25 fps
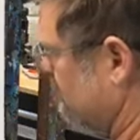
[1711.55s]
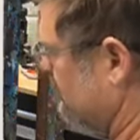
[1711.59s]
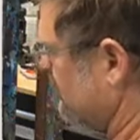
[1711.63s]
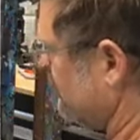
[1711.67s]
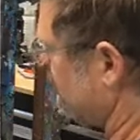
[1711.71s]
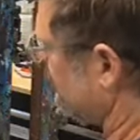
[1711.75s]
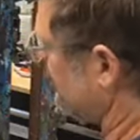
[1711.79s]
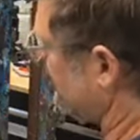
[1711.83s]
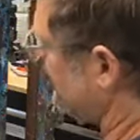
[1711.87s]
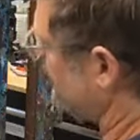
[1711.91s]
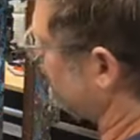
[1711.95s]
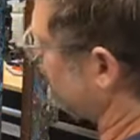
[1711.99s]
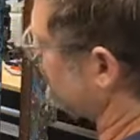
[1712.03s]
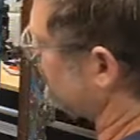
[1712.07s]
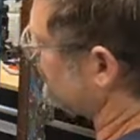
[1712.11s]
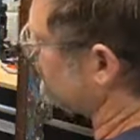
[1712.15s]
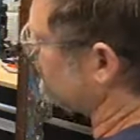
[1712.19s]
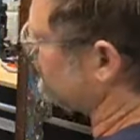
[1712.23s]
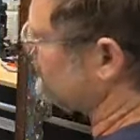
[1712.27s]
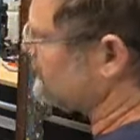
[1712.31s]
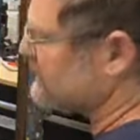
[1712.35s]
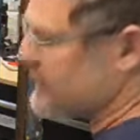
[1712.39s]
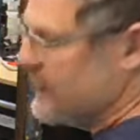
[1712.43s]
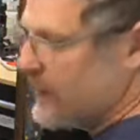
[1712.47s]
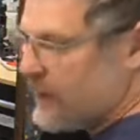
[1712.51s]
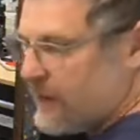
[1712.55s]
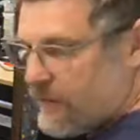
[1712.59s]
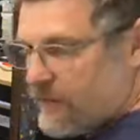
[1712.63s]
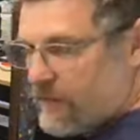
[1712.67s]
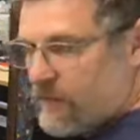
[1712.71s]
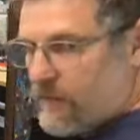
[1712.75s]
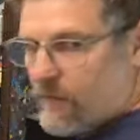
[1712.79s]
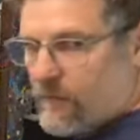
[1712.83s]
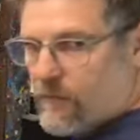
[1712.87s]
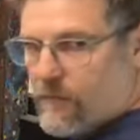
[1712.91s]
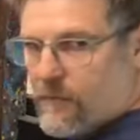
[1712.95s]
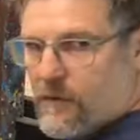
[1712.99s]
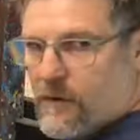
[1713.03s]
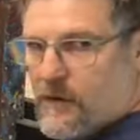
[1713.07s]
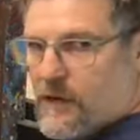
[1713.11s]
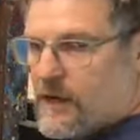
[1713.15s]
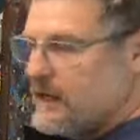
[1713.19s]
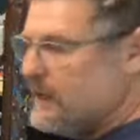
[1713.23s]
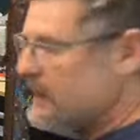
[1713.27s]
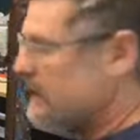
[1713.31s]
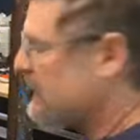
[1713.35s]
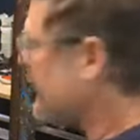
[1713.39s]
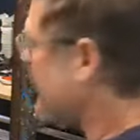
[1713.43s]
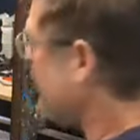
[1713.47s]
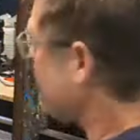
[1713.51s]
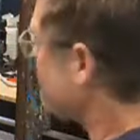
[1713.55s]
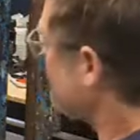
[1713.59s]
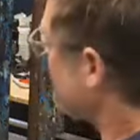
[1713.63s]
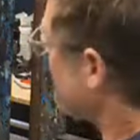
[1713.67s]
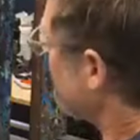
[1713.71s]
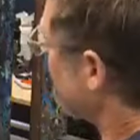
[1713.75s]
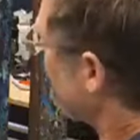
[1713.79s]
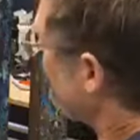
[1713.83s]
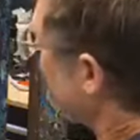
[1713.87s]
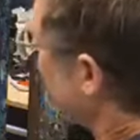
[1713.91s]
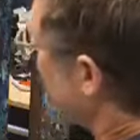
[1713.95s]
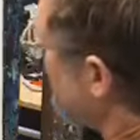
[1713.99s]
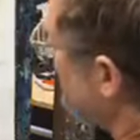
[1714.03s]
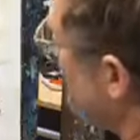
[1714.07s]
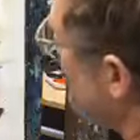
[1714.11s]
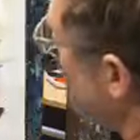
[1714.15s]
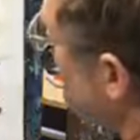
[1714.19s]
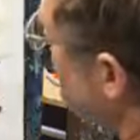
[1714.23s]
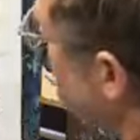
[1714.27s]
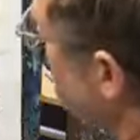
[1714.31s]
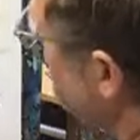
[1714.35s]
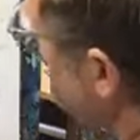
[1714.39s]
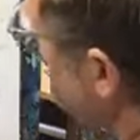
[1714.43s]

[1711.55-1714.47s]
Remember how we used that cadmium red